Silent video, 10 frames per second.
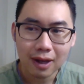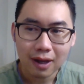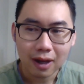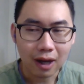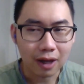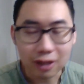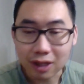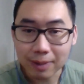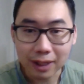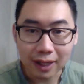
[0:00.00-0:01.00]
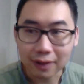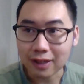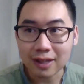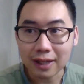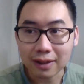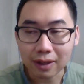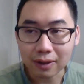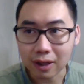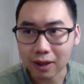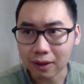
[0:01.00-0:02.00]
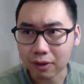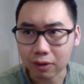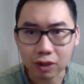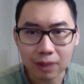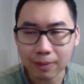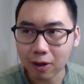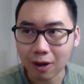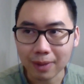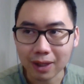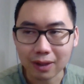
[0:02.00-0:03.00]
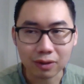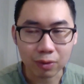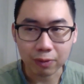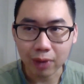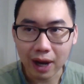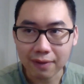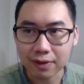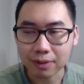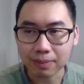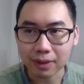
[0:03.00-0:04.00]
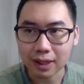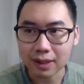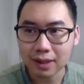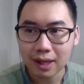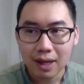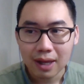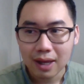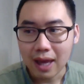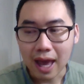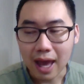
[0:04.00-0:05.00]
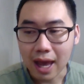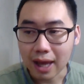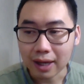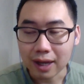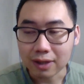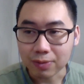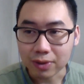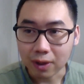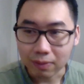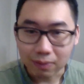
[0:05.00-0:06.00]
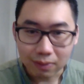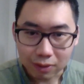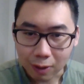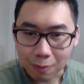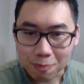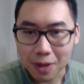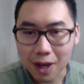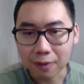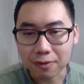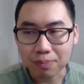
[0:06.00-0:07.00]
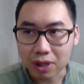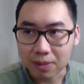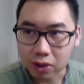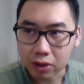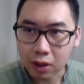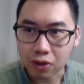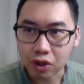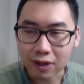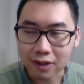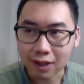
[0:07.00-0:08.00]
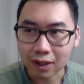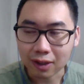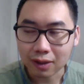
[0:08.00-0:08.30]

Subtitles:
The Demon King, they sent their demon army, sort of ravaged the place, and as a result, elves pretty much got genocided.